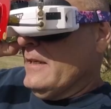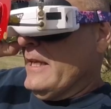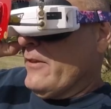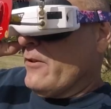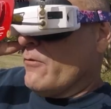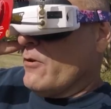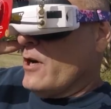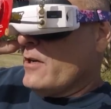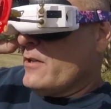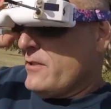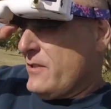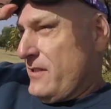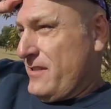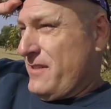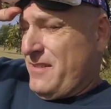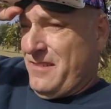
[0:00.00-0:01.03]
Near the
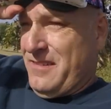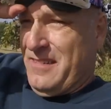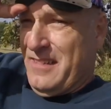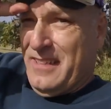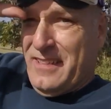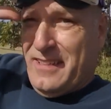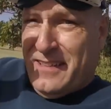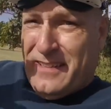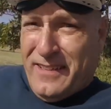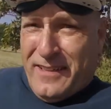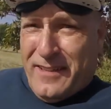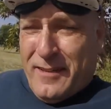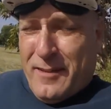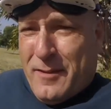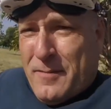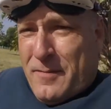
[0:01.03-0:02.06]
rocks.
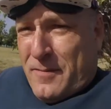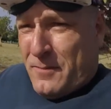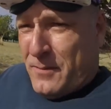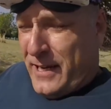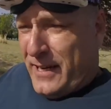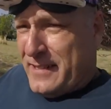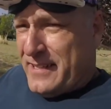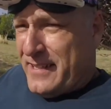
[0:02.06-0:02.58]
We had a